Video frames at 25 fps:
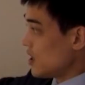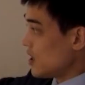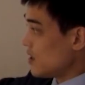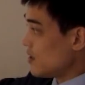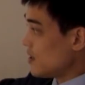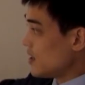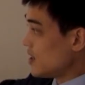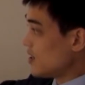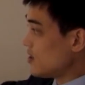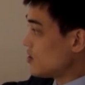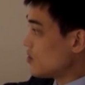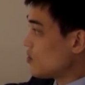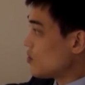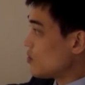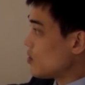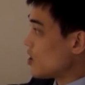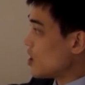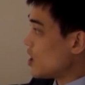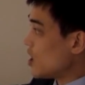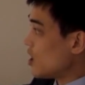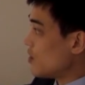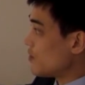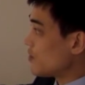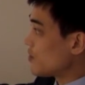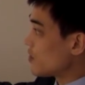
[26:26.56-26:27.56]
And these two
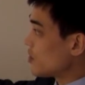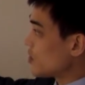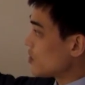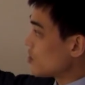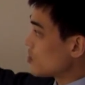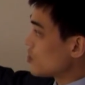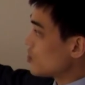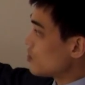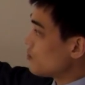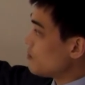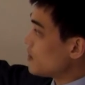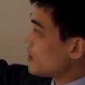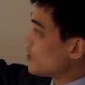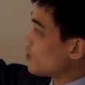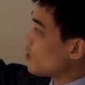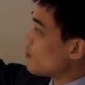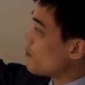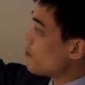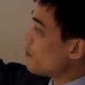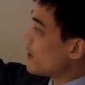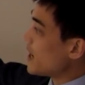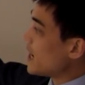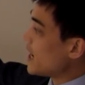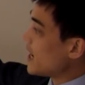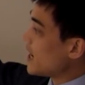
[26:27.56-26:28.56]
curves should be
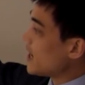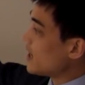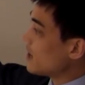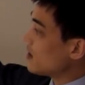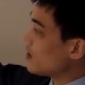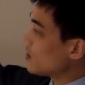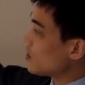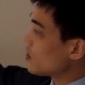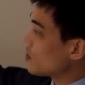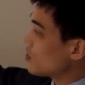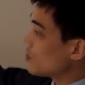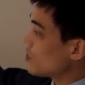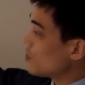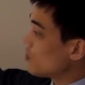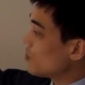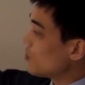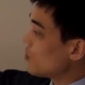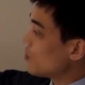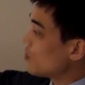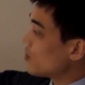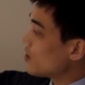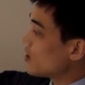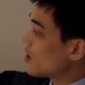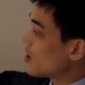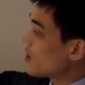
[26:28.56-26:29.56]
compared
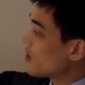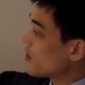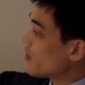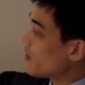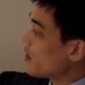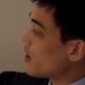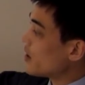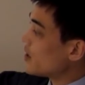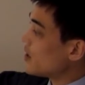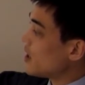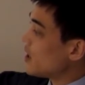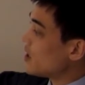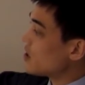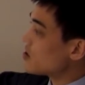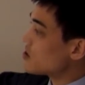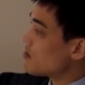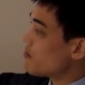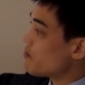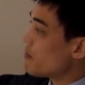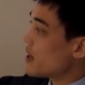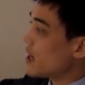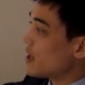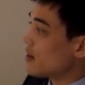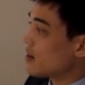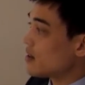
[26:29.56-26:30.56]
to the
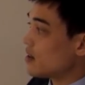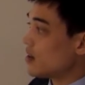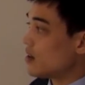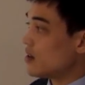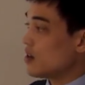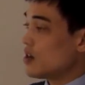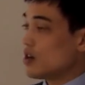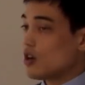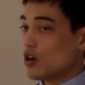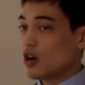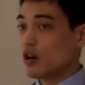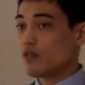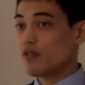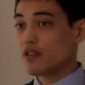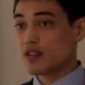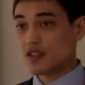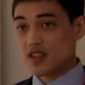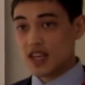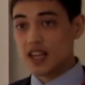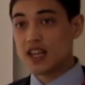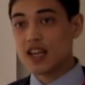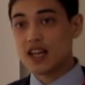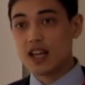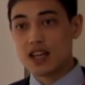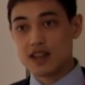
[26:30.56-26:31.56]
radiation pattern of a
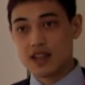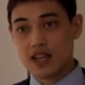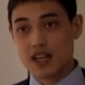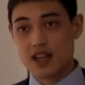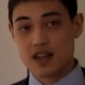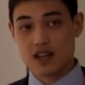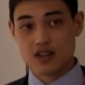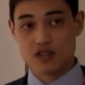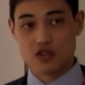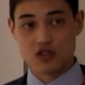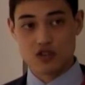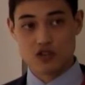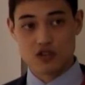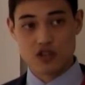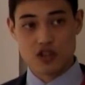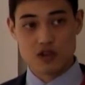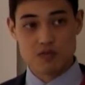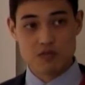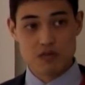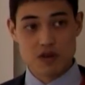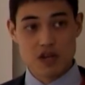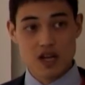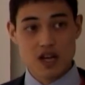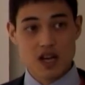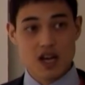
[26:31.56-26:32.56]
single antenna
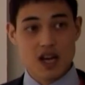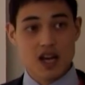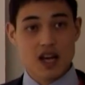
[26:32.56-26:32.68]
system